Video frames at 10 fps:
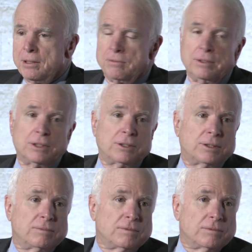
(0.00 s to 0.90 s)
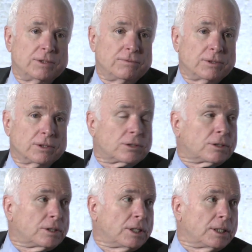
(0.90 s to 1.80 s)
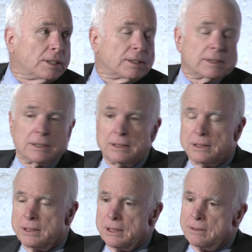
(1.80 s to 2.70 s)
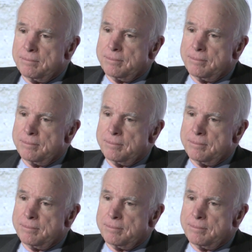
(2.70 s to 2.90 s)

which reversed the